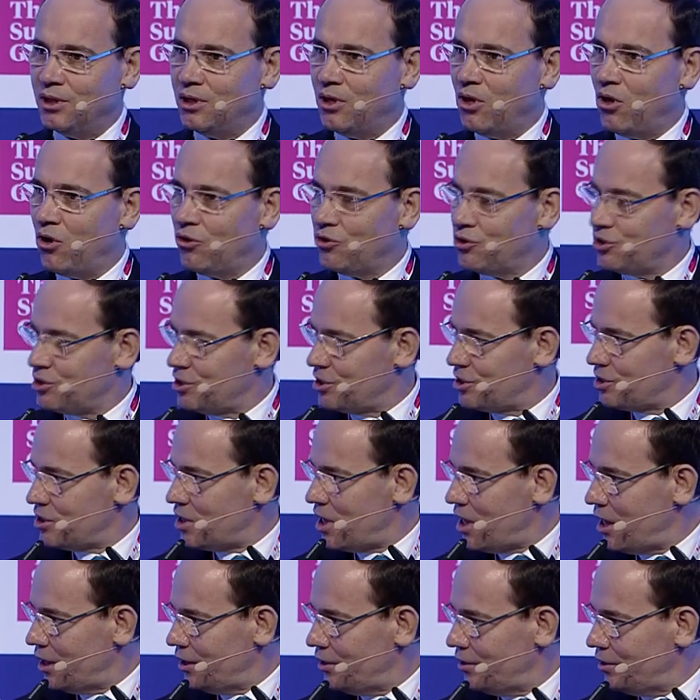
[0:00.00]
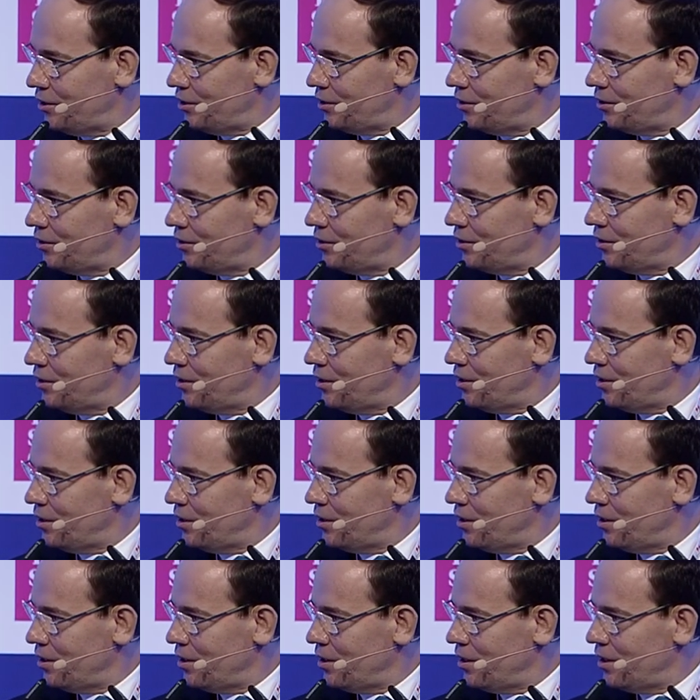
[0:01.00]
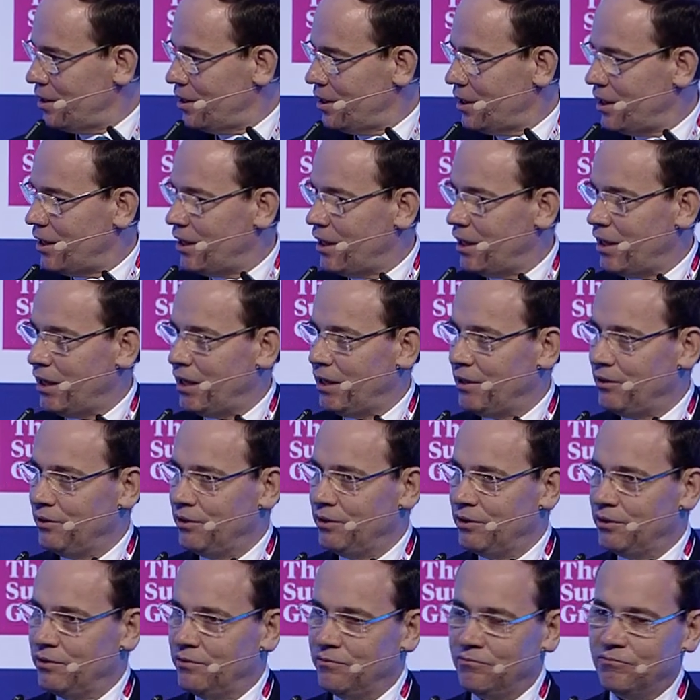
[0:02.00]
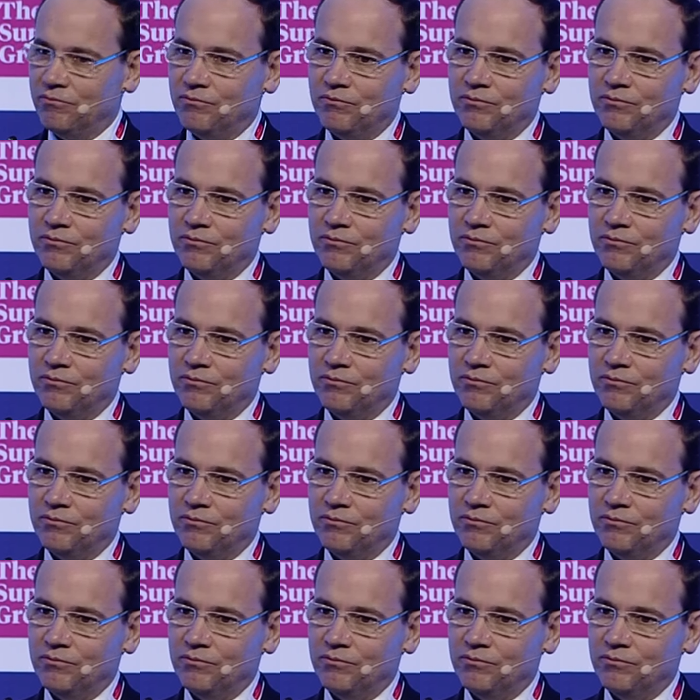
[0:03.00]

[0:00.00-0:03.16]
on the society and the